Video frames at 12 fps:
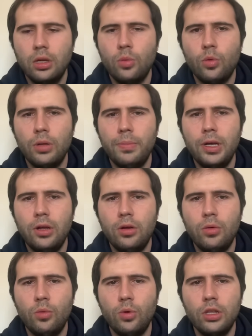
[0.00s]
What
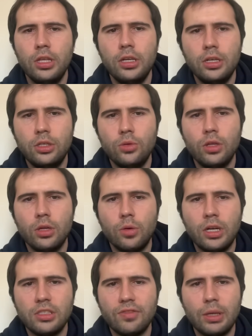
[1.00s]
are they going to do
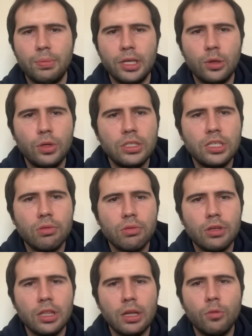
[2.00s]
otherwise? If they play queen
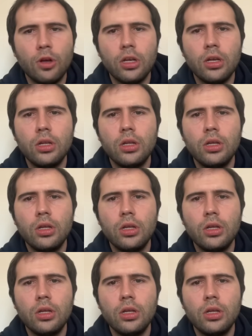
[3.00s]
c3, then what?